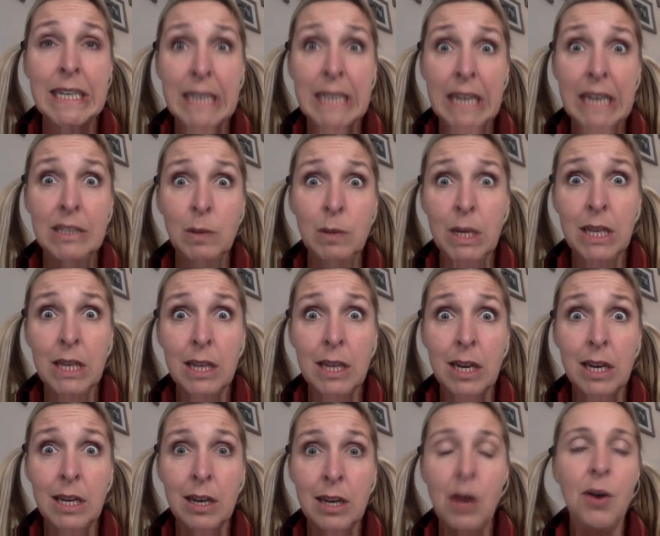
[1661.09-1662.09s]
That's what I
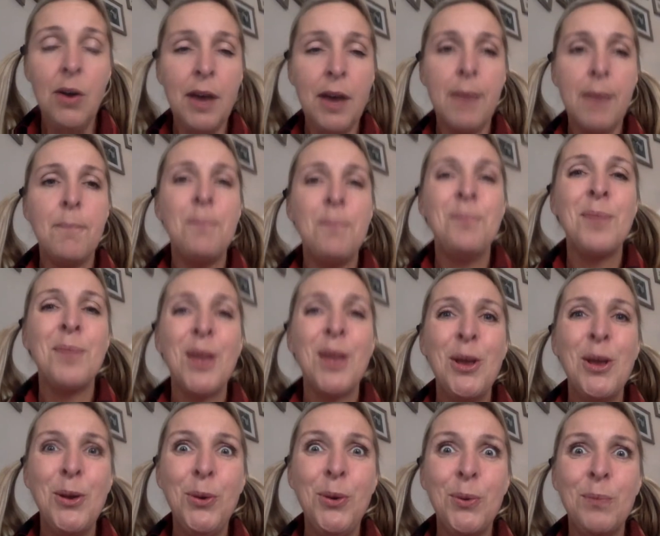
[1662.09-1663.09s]
thought. Okay,
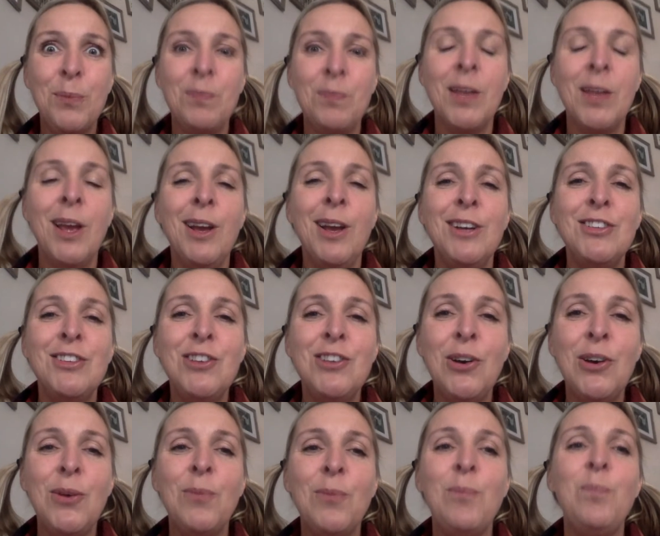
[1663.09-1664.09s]
cool.
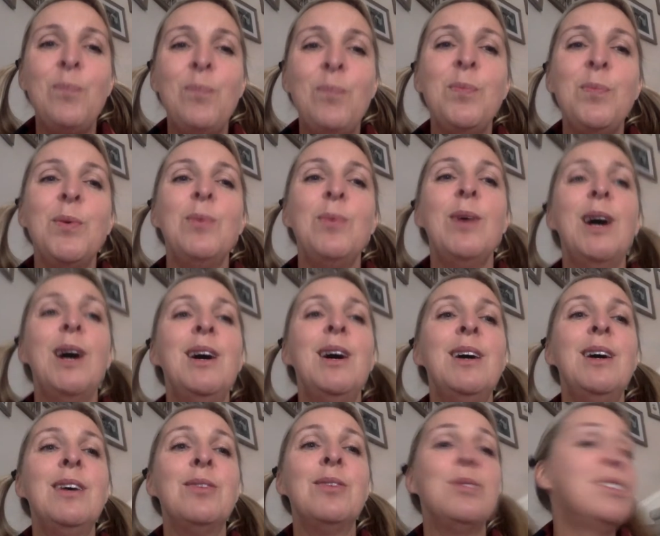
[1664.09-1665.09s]
So
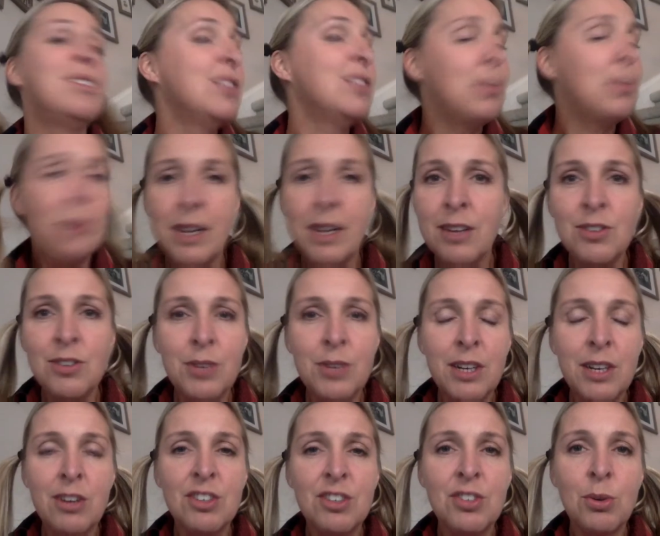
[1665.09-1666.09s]
we still plan on doing
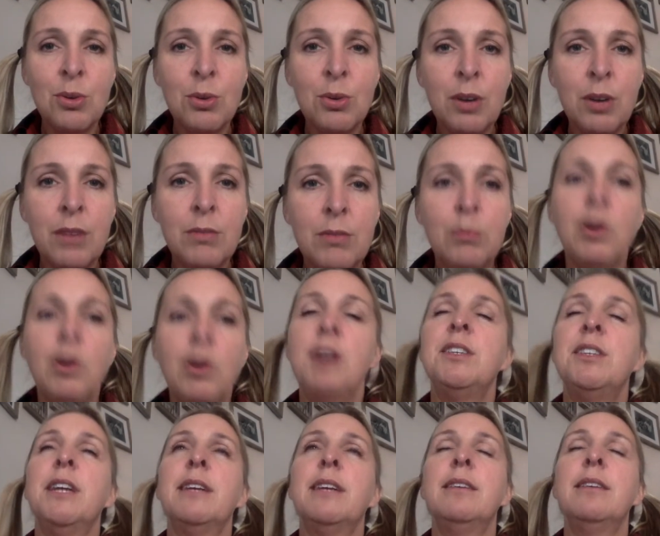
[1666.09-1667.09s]
our solar oven
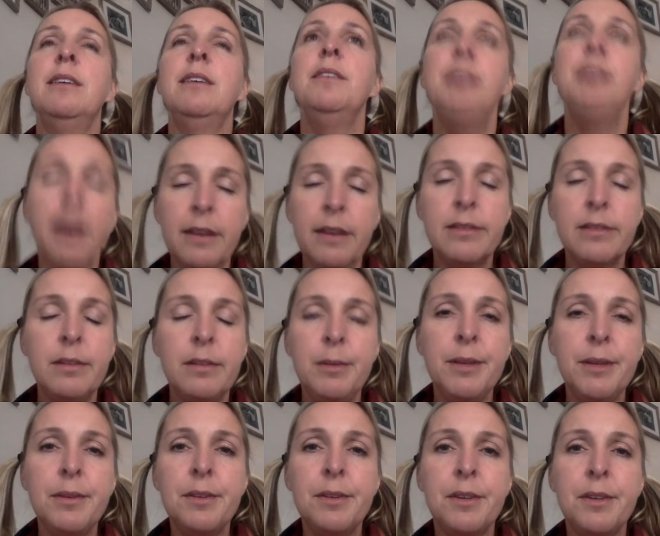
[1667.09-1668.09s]
project. Yeah, it's going to be a
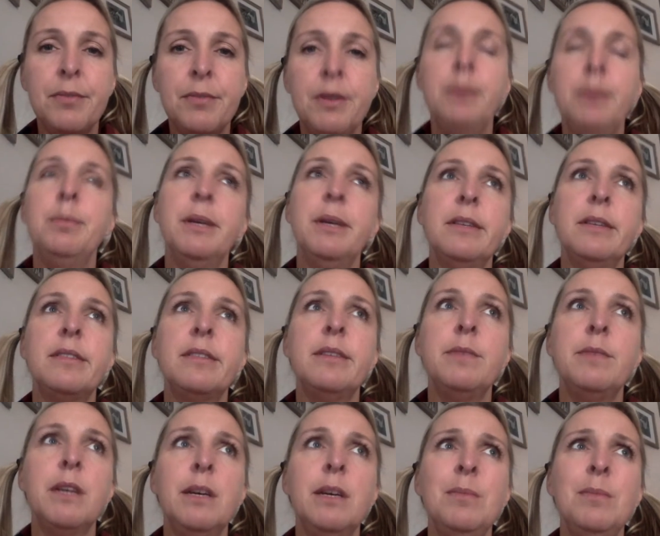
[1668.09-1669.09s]
little different, but at the same
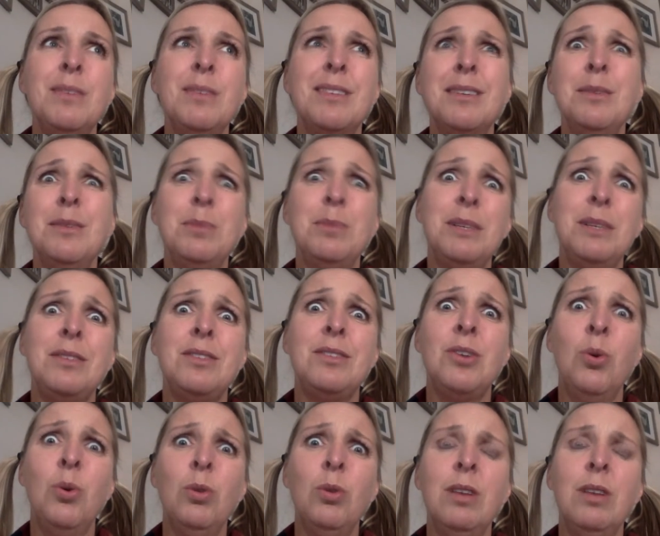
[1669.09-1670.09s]
time, it's going to be
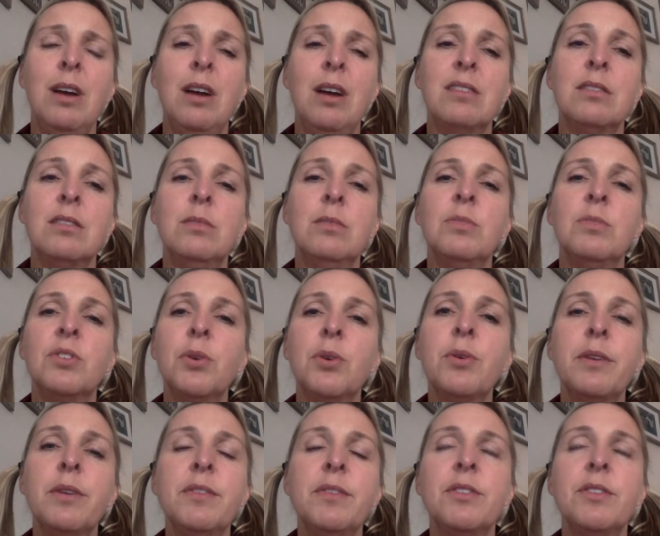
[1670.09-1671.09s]
totally awesome. Solar
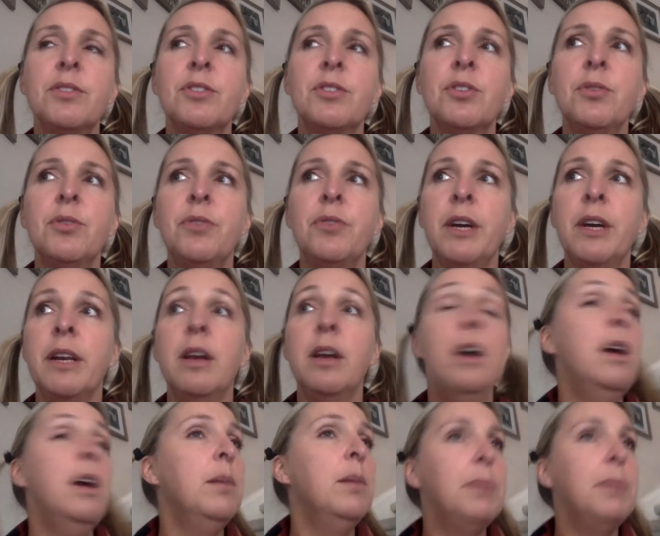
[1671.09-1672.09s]
ovens are so fun.
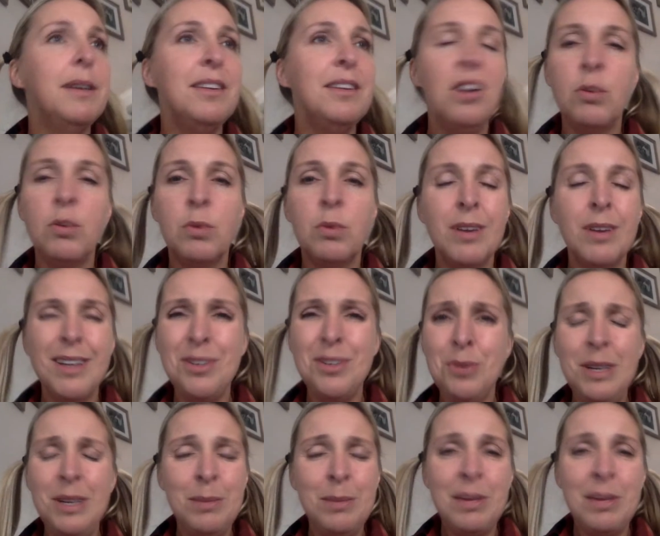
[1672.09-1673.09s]
But no, we're not doing
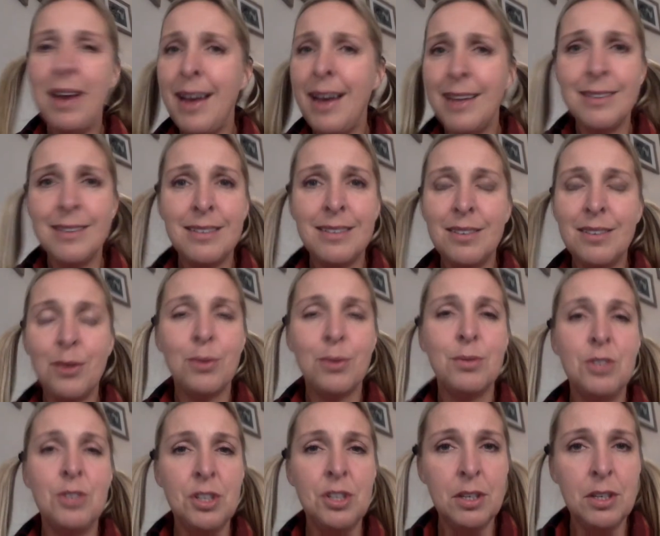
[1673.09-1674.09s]
them yet, so
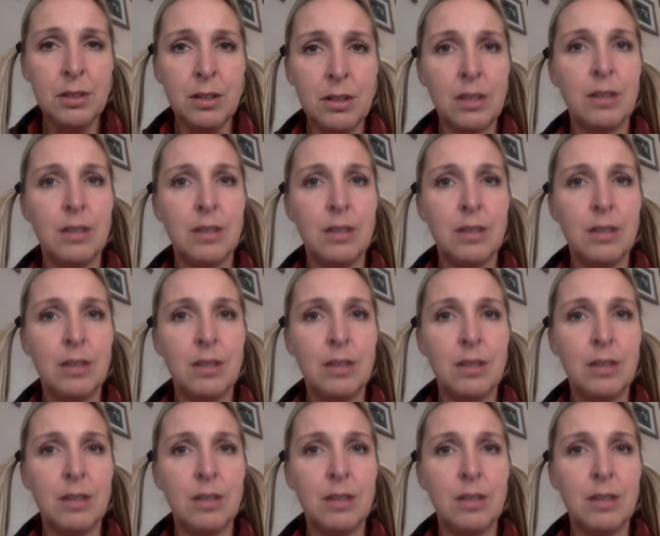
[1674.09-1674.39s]
chill.